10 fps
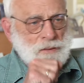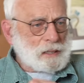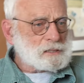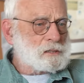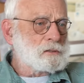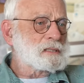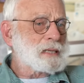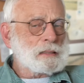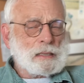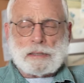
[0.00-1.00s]
next to
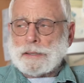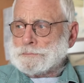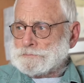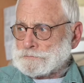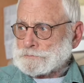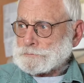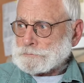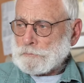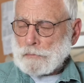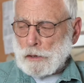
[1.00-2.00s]
Salliq,
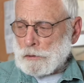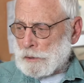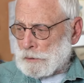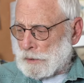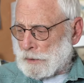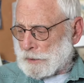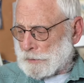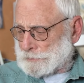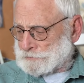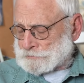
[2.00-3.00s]
Coral
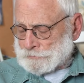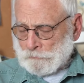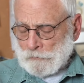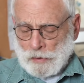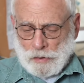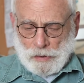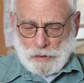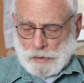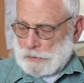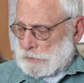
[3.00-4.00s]
Harbor.
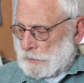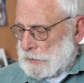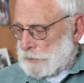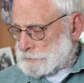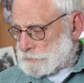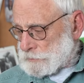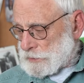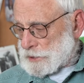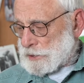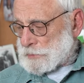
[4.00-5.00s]
And, uh,
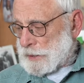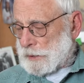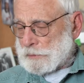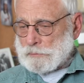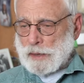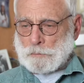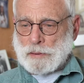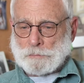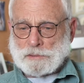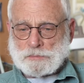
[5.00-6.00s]
excuse me, I've got to
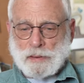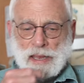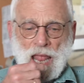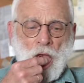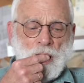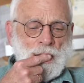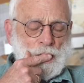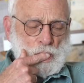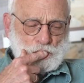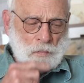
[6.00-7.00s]
pop this back in.
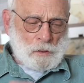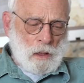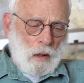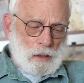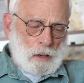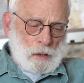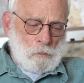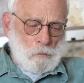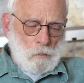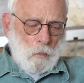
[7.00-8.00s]

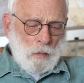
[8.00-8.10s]
Um,